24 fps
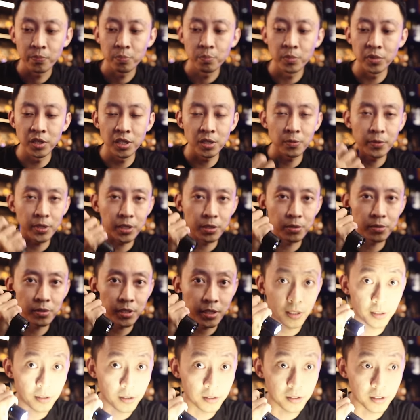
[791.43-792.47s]
meaning when you
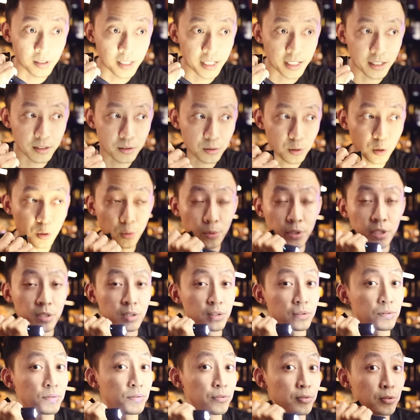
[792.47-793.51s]
turn on the light, it's always
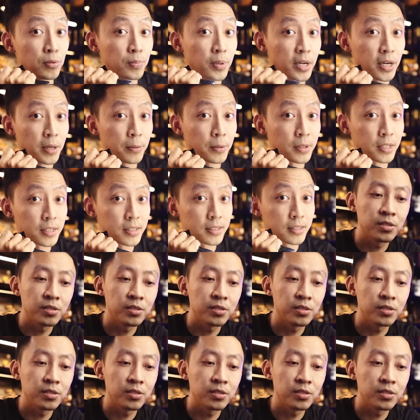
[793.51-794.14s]
on full power.